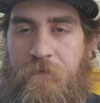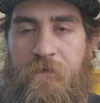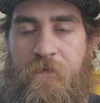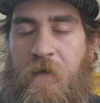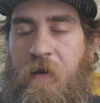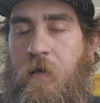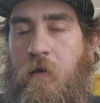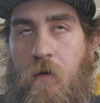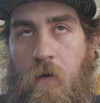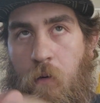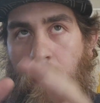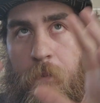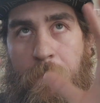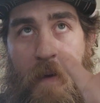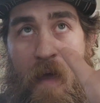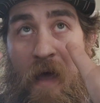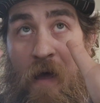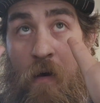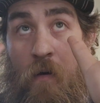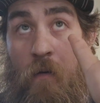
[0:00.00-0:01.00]
video
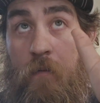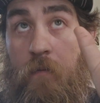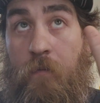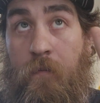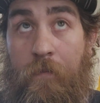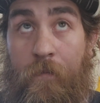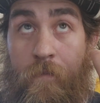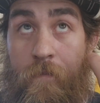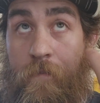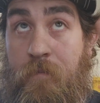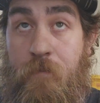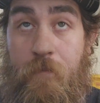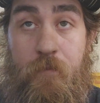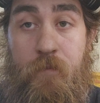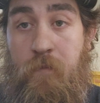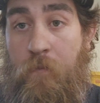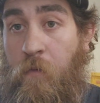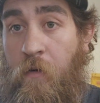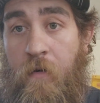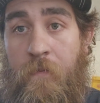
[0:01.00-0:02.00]
about
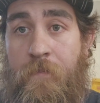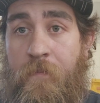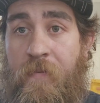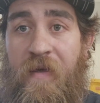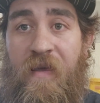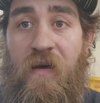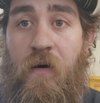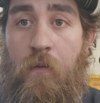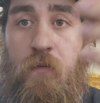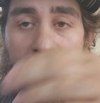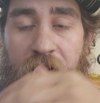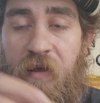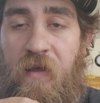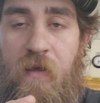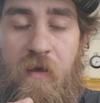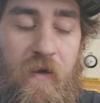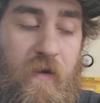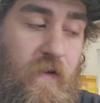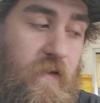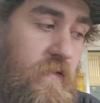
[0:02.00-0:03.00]
what BOD
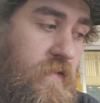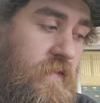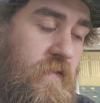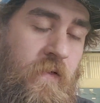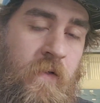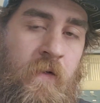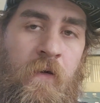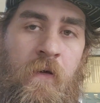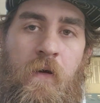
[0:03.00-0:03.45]
is.